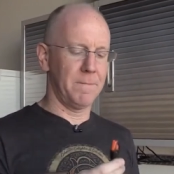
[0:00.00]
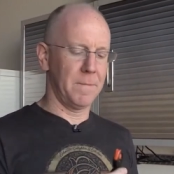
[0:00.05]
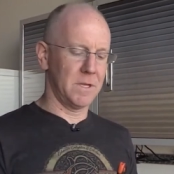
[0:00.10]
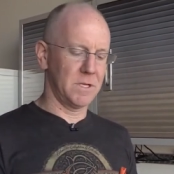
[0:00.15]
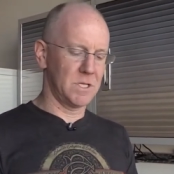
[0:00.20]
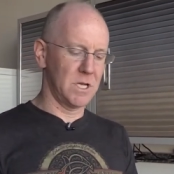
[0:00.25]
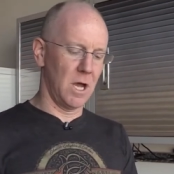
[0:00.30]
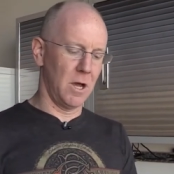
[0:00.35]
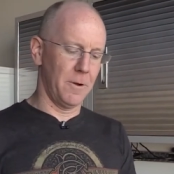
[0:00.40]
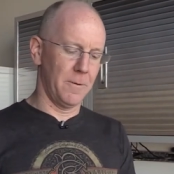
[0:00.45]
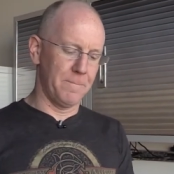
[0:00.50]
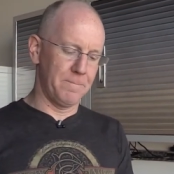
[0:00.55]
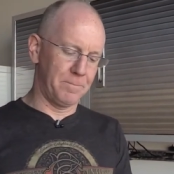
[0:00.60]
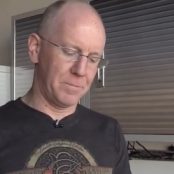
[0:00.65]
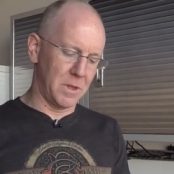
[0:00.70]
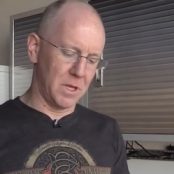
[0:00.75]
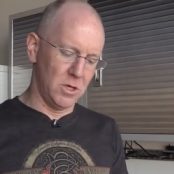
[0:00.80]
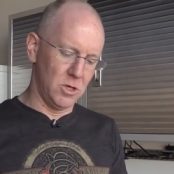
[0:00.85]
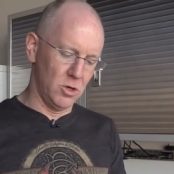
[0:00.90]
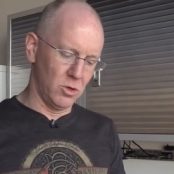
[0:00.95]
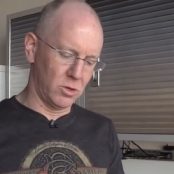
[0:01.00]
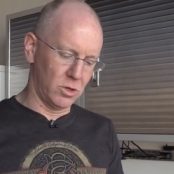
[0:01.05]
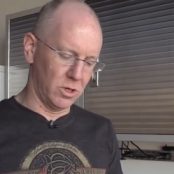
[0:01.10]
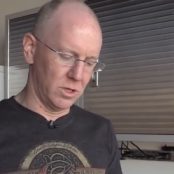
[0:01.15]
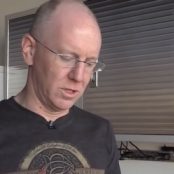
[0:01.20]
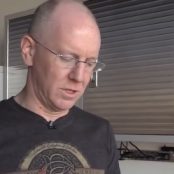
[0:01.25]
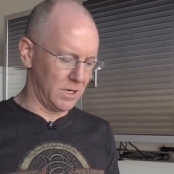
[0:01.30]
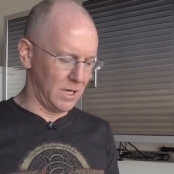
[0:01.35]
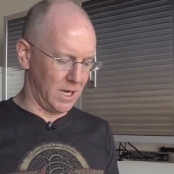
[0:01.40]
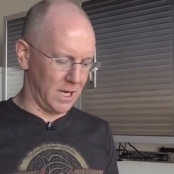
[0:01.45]
So you
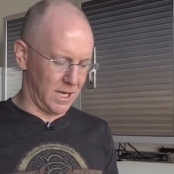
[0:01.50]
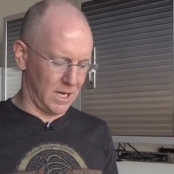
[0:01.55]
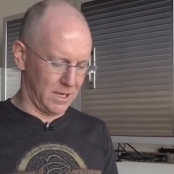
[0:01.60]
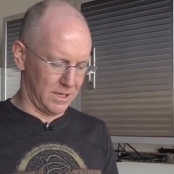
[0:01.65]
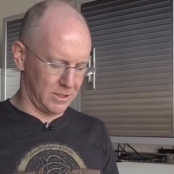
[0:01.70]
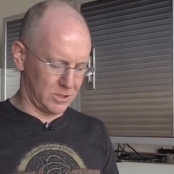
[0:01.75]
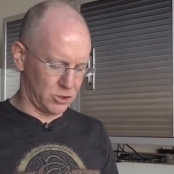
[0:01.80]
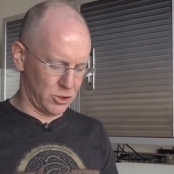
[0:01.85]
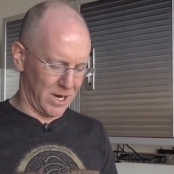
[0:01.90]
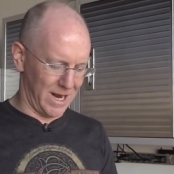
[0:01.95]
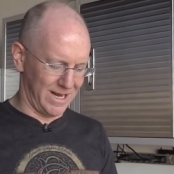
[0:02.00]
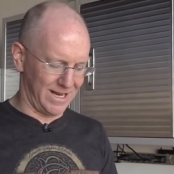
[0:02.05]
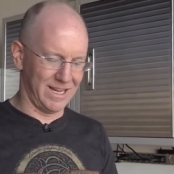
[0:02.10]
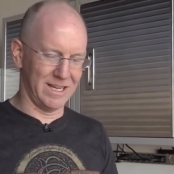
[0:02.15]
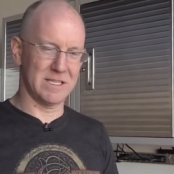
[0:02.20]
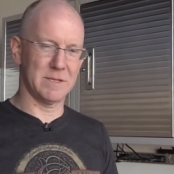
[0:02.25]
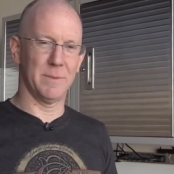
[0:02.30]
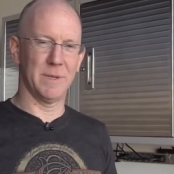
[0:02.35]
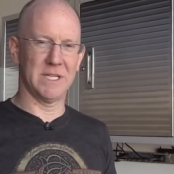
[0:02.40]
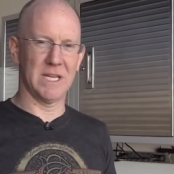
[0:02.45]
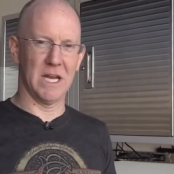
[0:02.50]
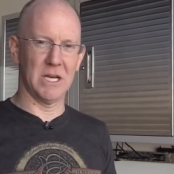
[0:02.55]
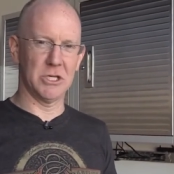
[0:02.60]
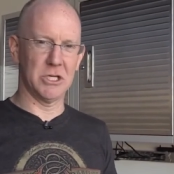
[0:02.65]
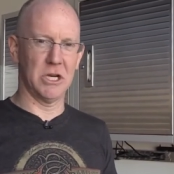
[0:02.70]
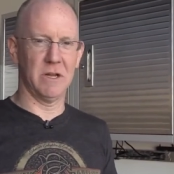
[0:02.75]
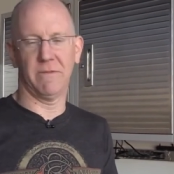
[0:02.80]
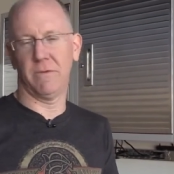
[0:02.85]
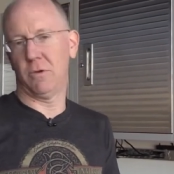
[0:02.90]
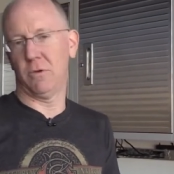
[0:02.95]
could try and get some
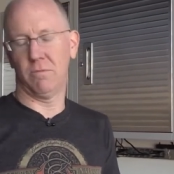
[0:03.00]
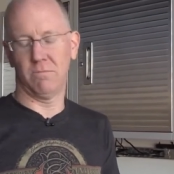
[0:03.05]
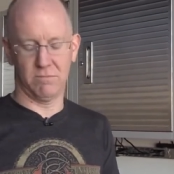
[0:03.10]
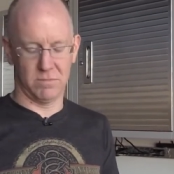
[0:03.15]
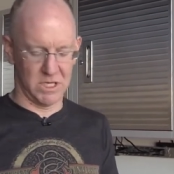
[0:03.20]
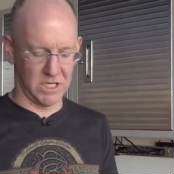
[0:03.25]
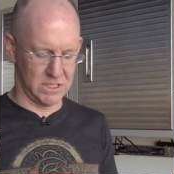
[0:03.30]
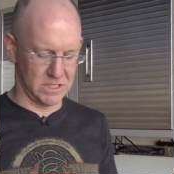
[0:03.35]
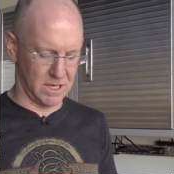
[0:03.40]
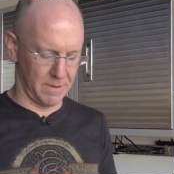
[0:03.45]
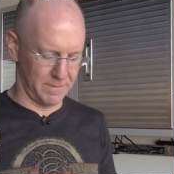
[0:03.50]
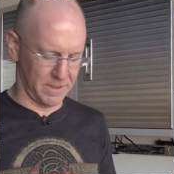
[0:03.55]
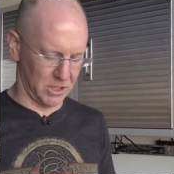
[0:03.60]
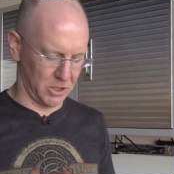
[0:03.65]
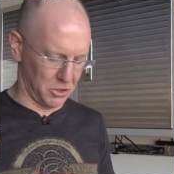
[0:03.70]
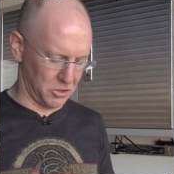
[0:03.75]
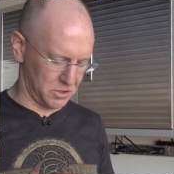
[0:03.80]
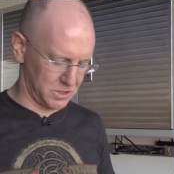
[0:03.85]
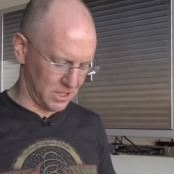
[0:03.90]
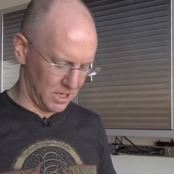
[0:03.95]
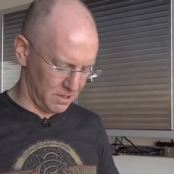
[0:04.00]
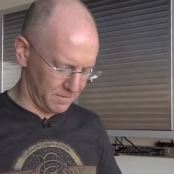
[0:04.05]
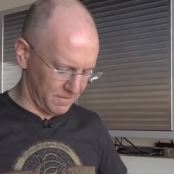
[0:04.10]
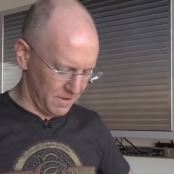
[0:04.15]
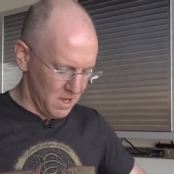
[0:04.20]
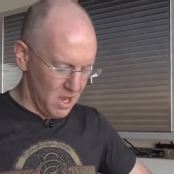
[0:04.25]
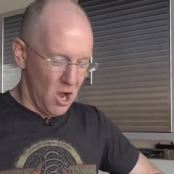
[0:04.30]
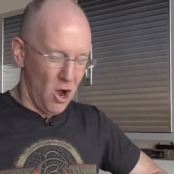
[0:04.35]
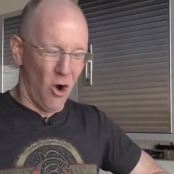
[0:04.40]
attention if you did something to yourself.